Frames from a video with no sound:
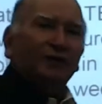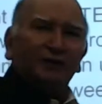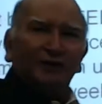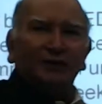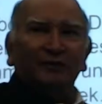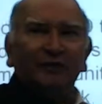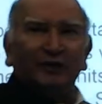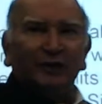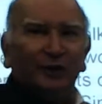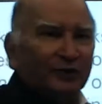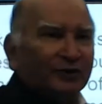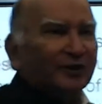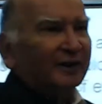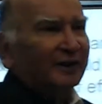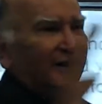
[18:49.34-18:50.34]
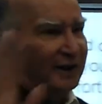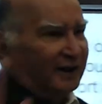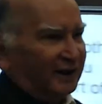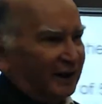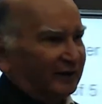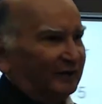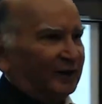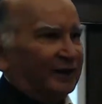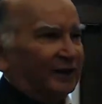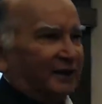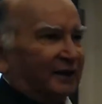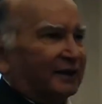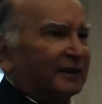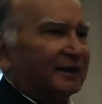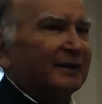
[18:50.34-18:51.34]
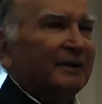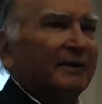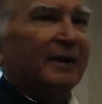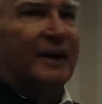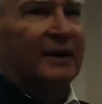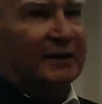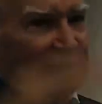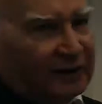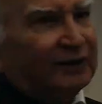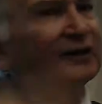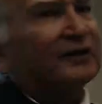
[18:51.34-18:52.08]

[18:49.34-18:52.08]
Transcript: videos and I will get it. And then it can